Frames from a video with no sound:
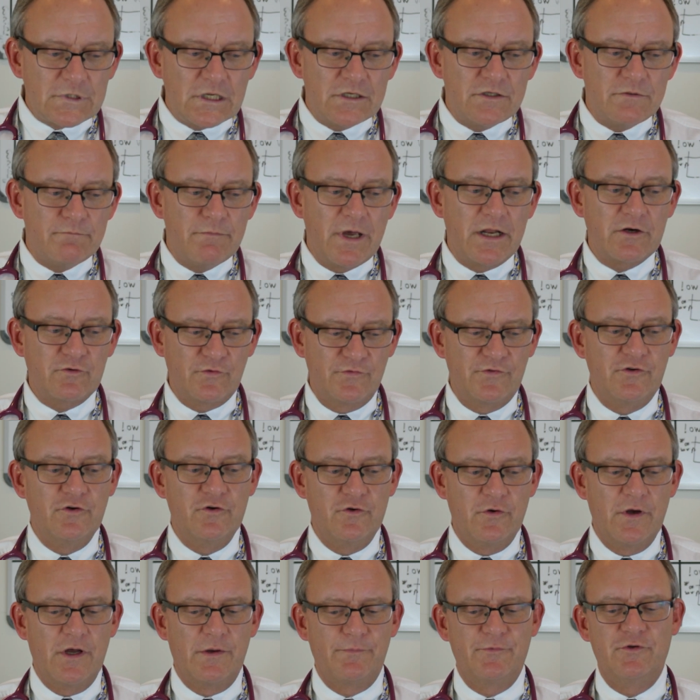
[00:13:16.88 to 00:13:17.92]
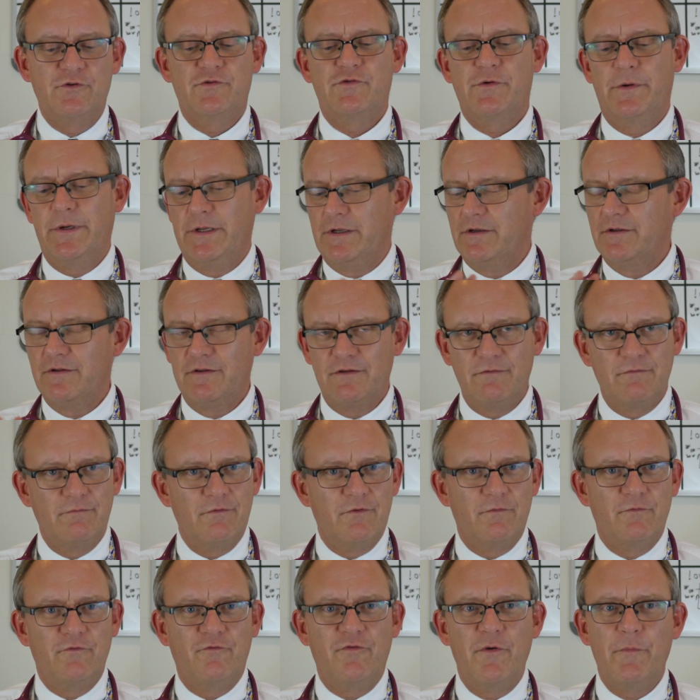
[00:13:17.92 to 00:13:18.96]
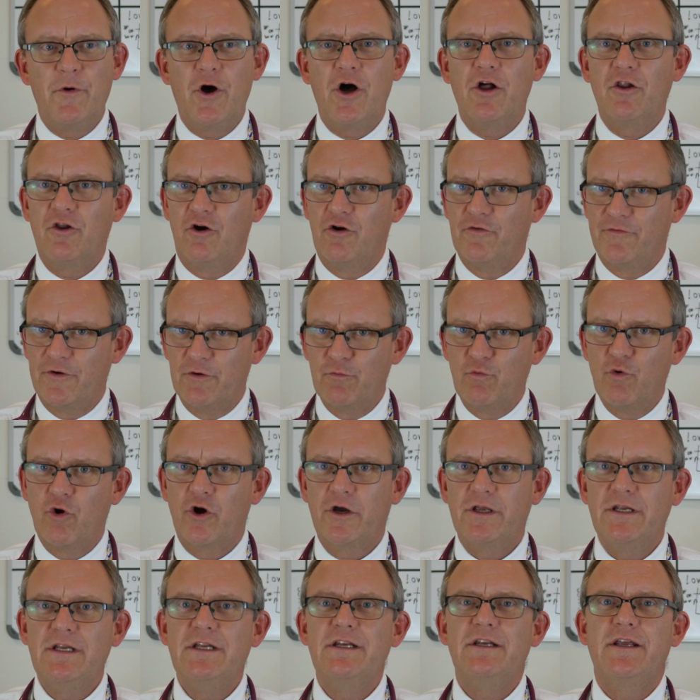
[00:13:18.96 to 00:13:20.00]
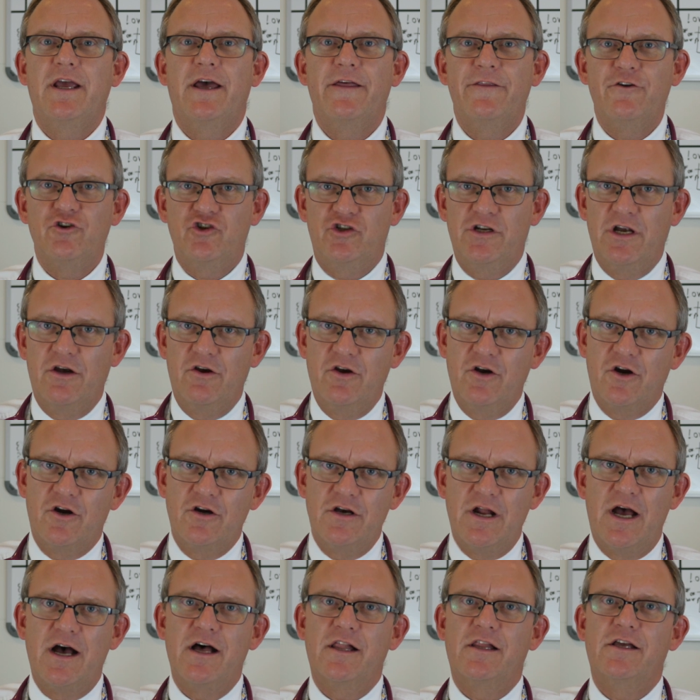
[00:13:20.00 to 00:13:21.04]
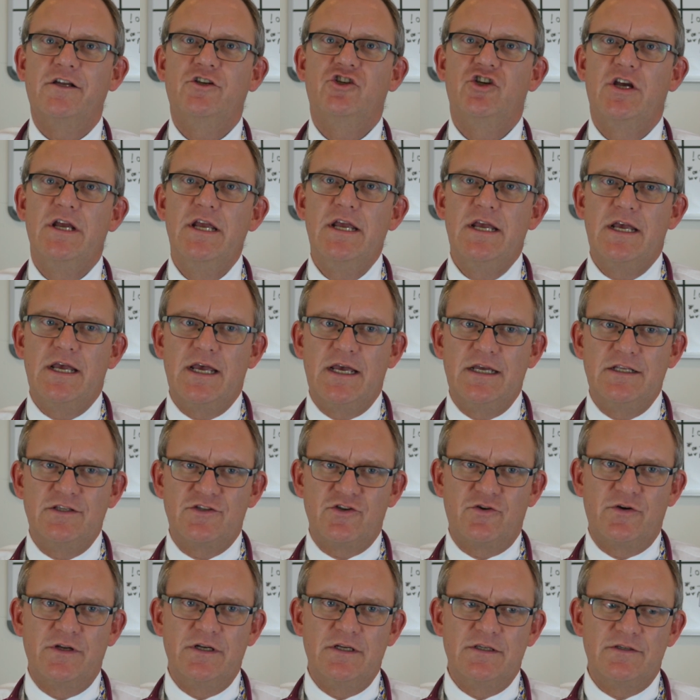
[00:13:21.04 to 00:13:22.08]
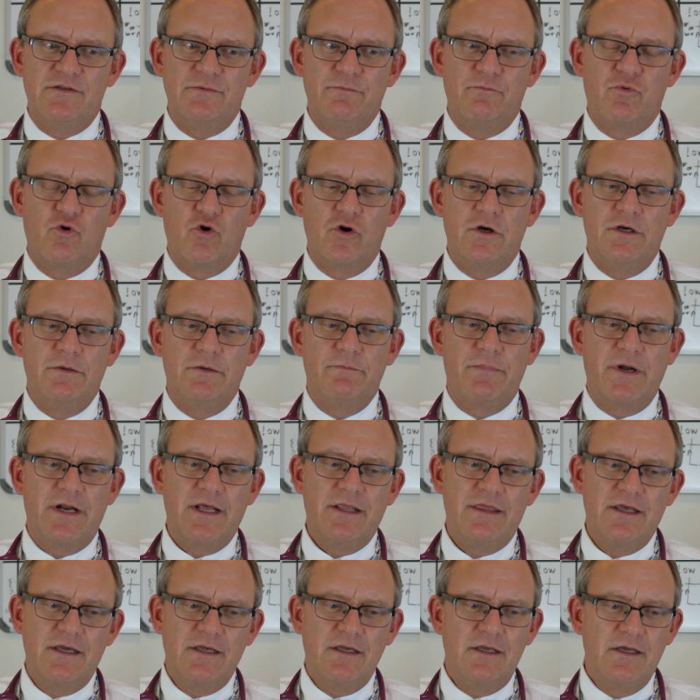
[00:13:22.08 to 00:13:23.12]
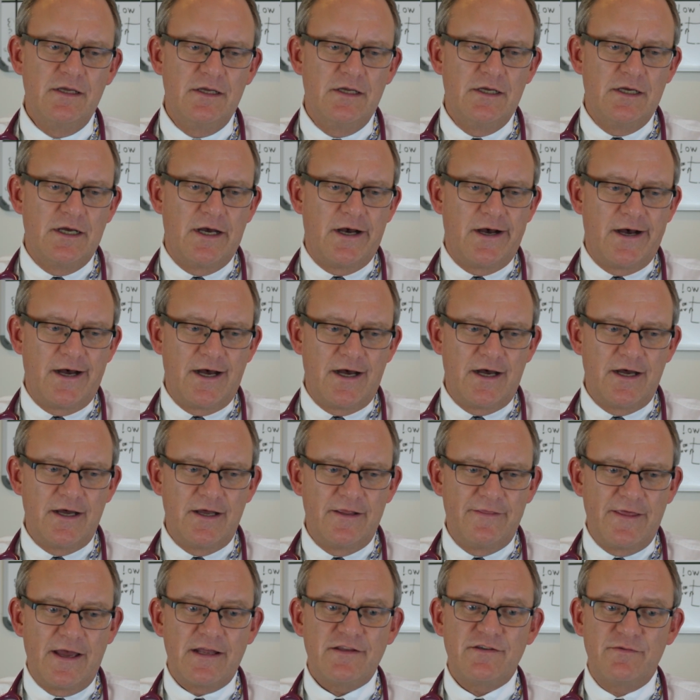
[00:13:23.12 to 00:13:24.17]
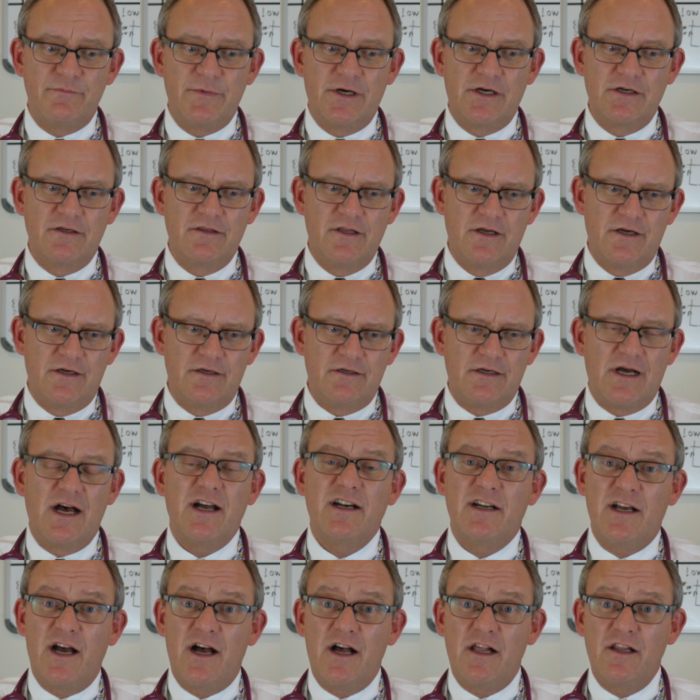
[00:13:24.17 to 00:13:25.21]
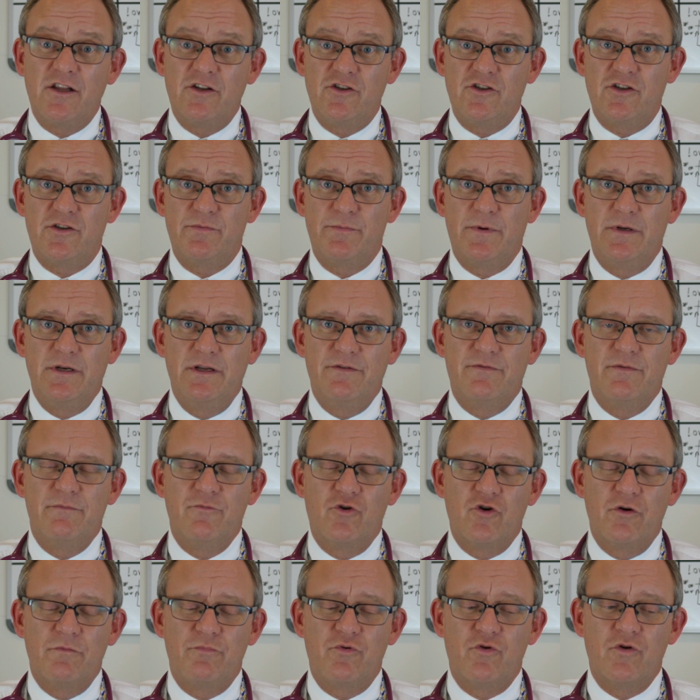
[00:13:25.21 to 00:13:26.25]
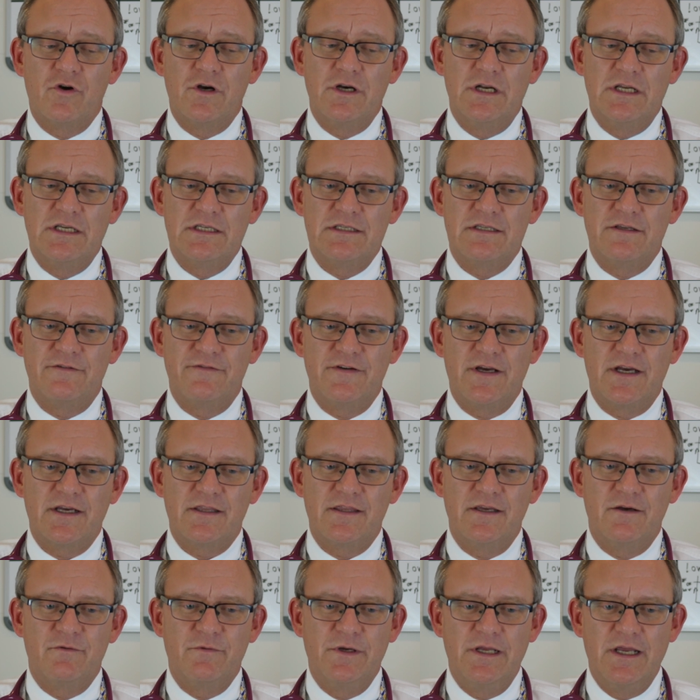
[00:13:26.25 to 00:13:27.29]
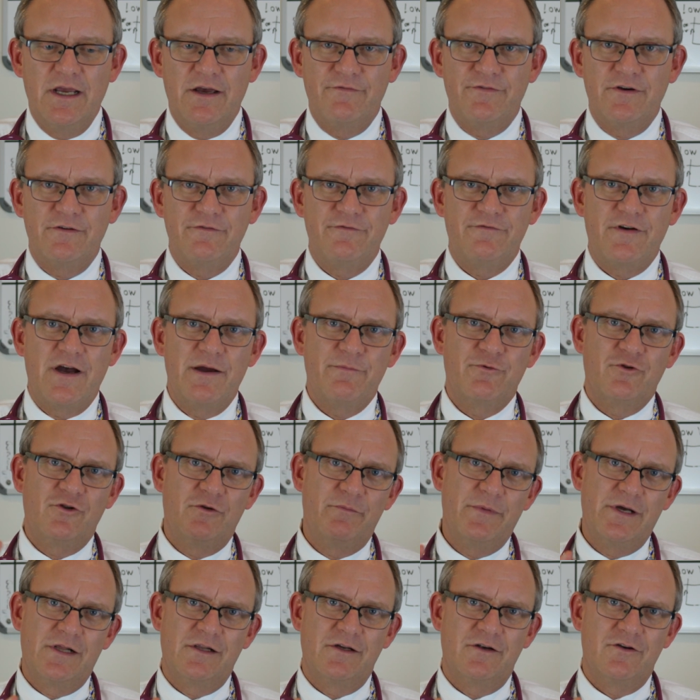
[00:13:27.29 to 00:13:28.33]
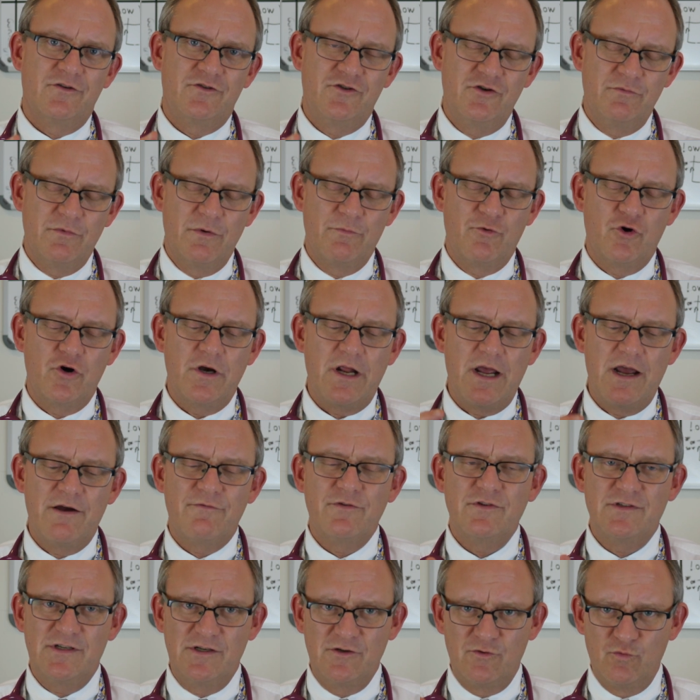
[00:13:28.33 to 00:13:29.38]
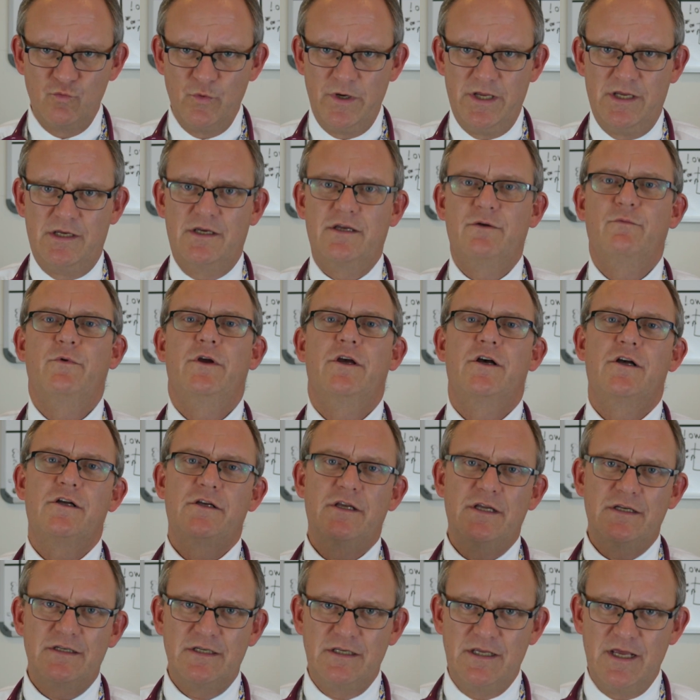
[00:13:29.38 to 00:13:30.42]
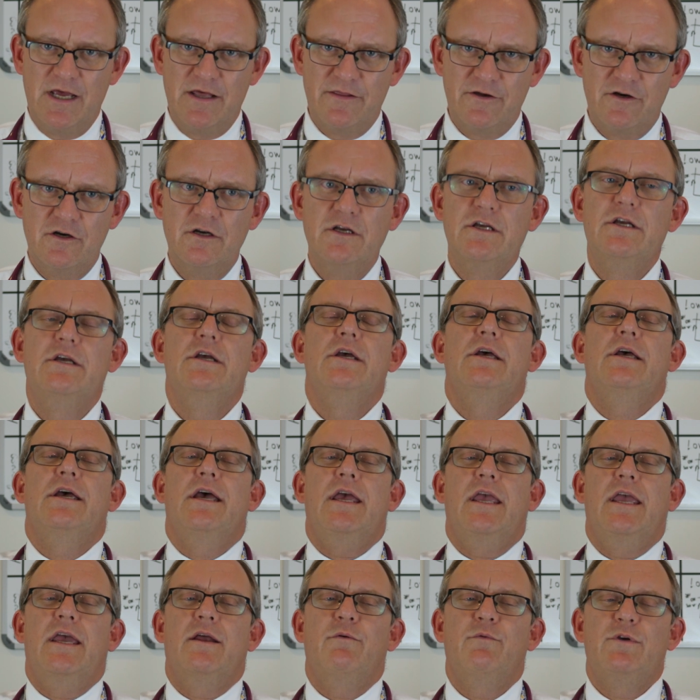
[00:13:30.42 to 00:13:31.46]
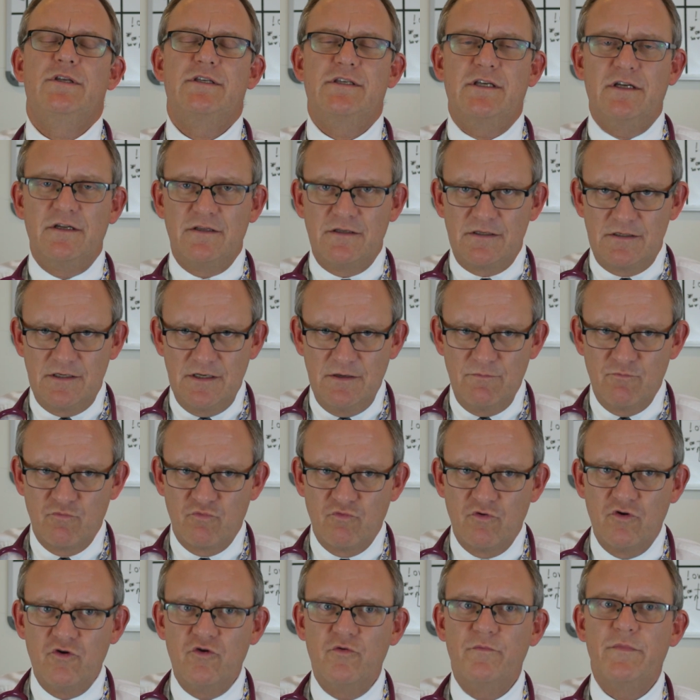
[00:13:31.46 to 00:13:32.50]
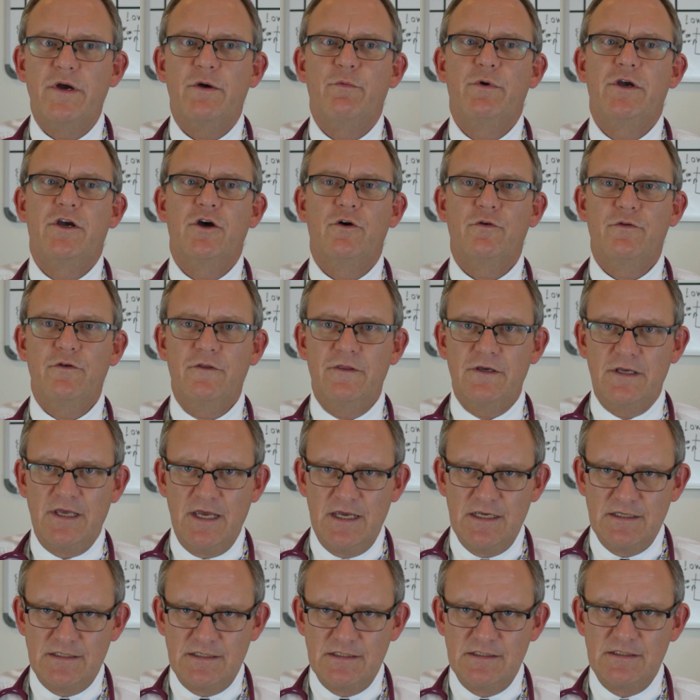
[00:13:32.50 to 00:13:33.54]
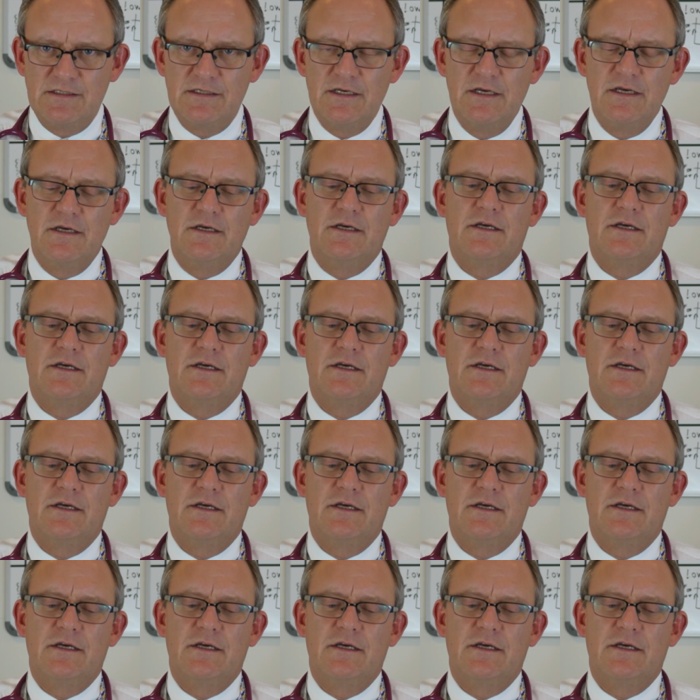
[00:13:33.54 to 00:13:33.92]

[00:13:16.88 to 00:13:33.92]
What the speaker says: medical student who helped too. So anyway, from all over, working together, sharing our knowledge, and so on is important. But I think that's among the oncologists. But even more important is the fact that we have a Fibrolamellar tumor board every single week, and we all get together, and we sit in the same room, and we go through the cases.